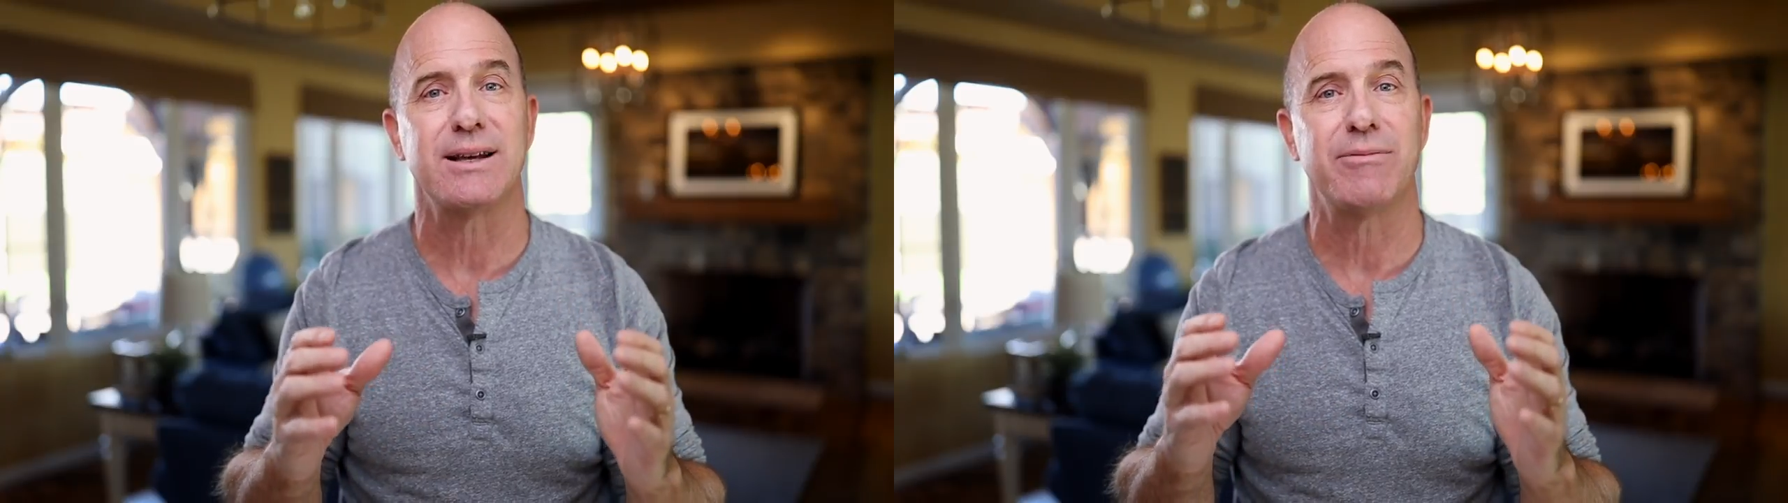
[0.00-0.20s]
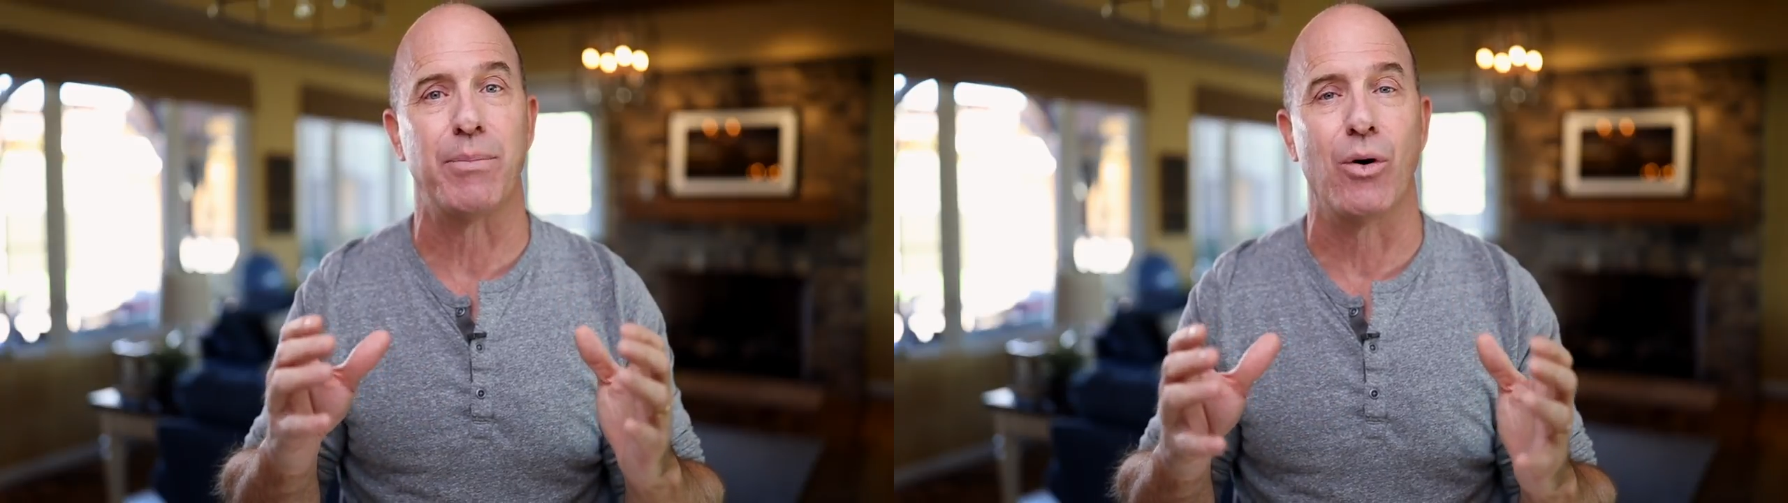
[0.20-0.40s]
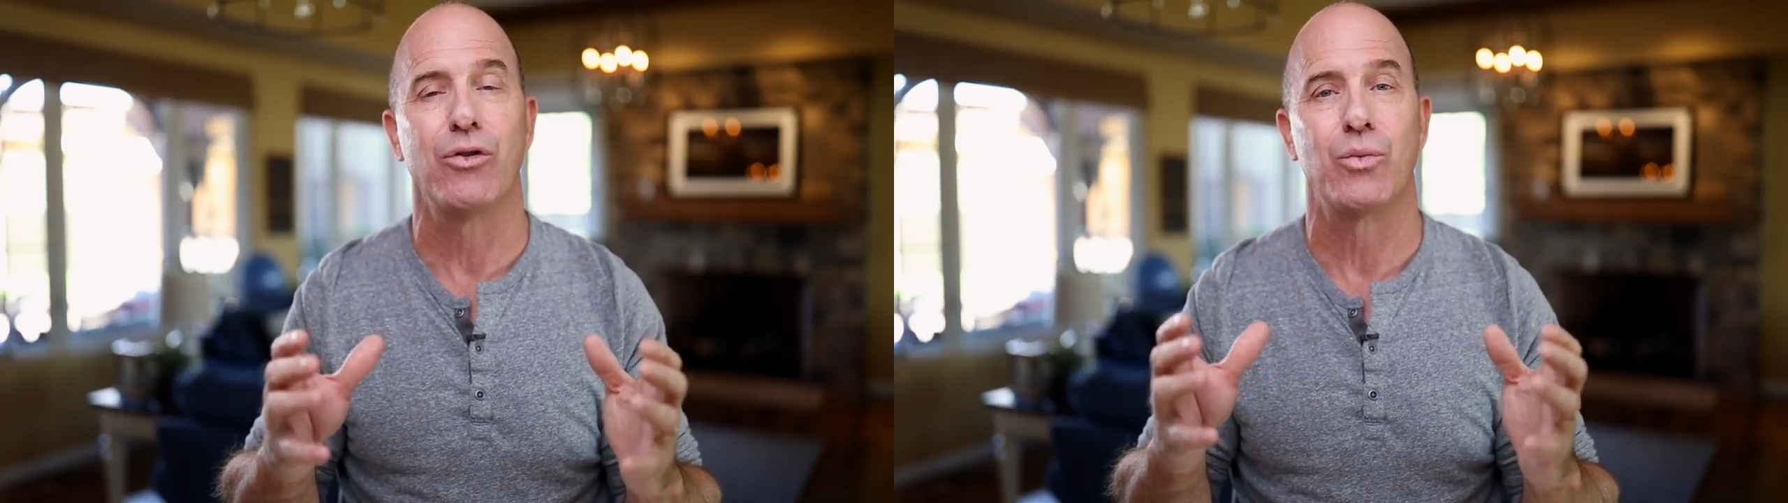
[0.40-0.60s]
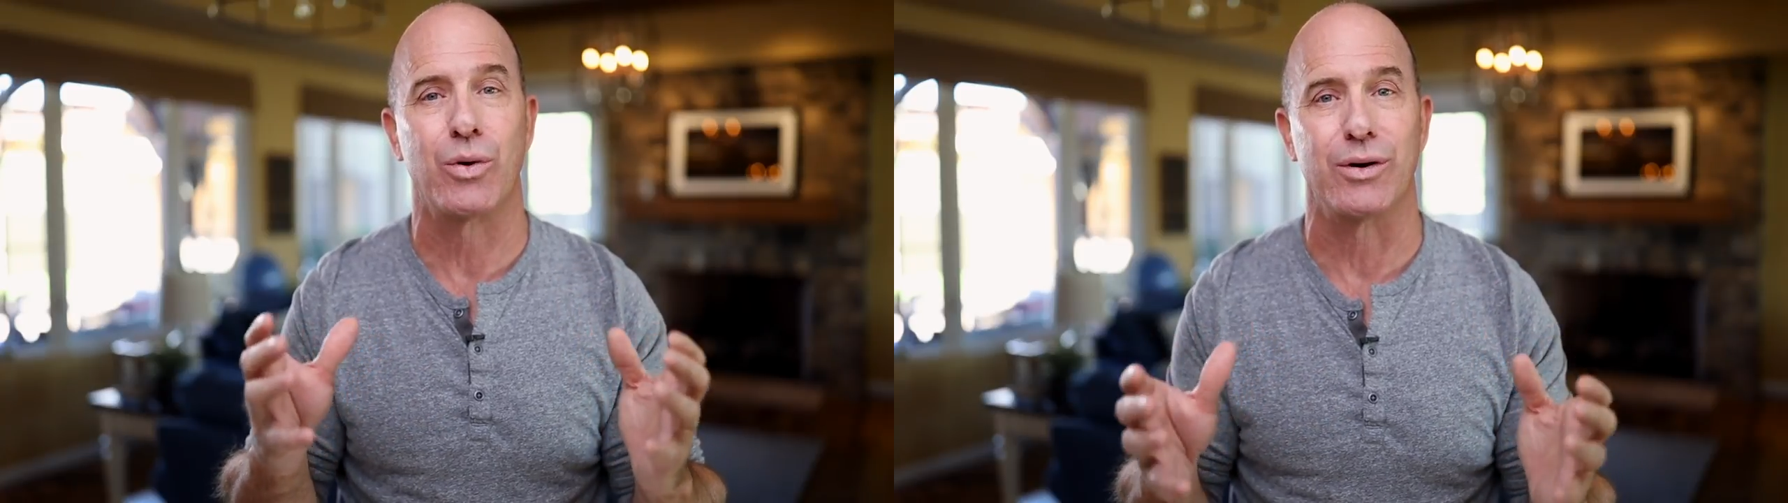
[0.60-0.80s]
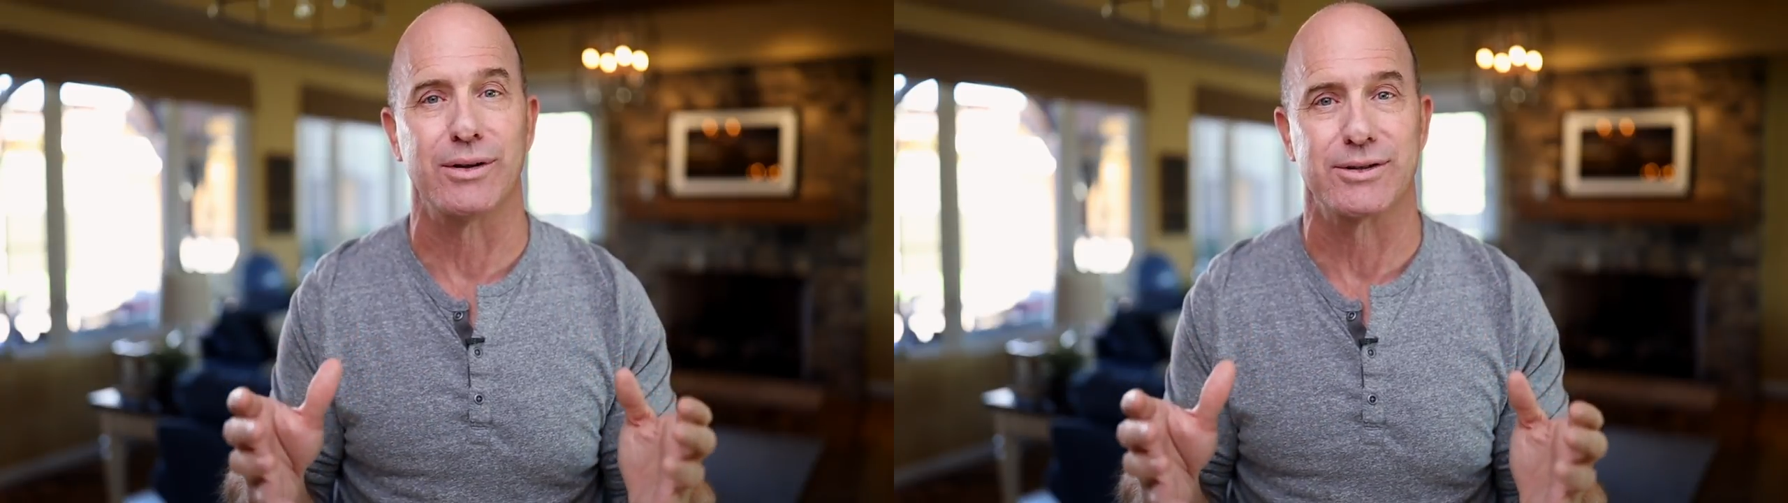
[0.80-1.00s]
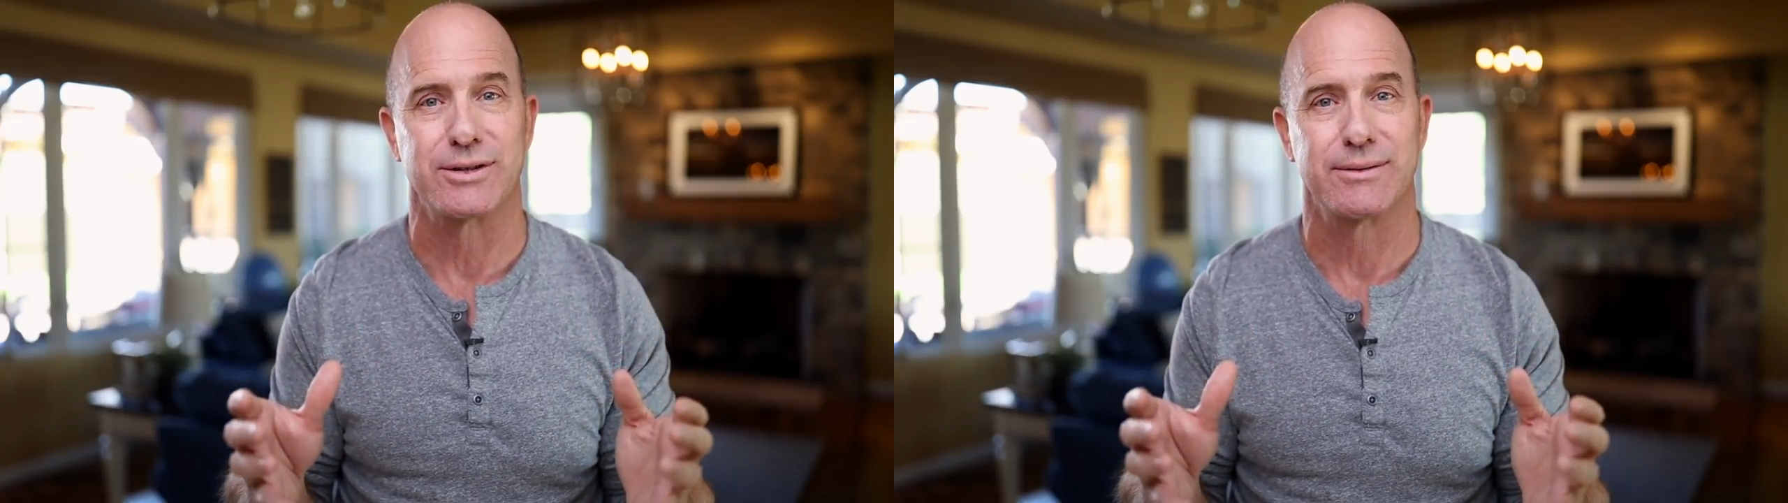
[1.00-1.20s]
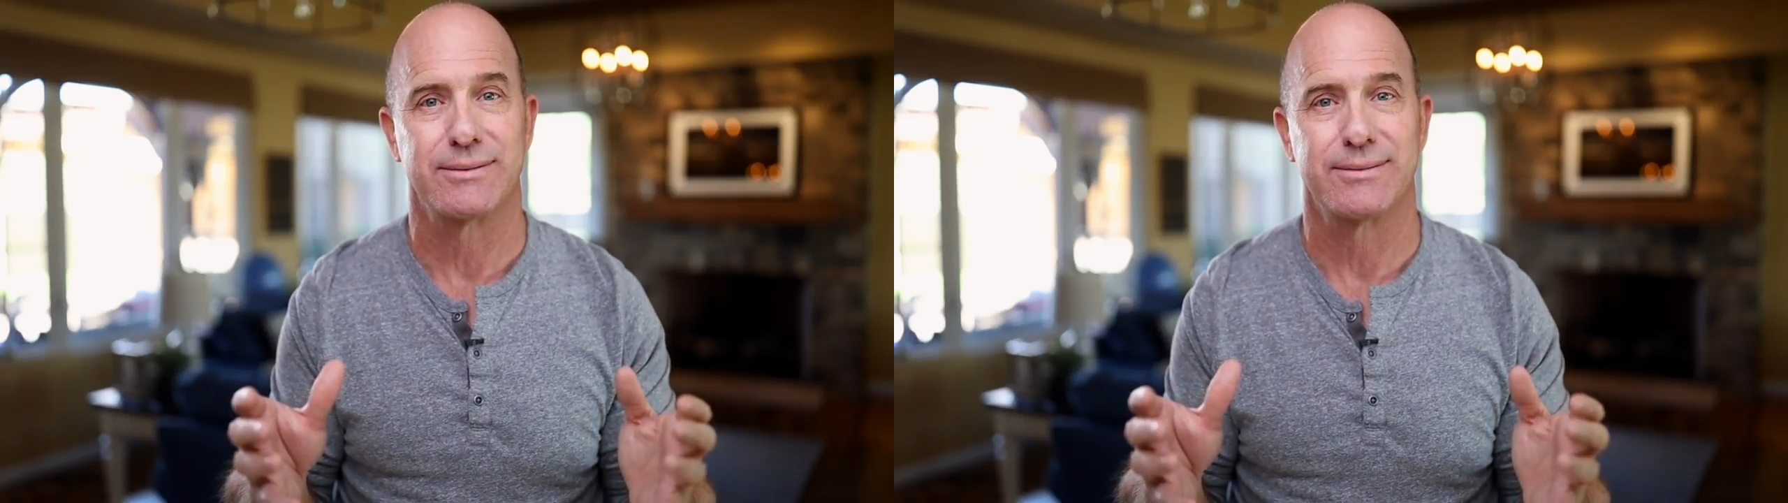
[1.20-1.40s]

of both worlds.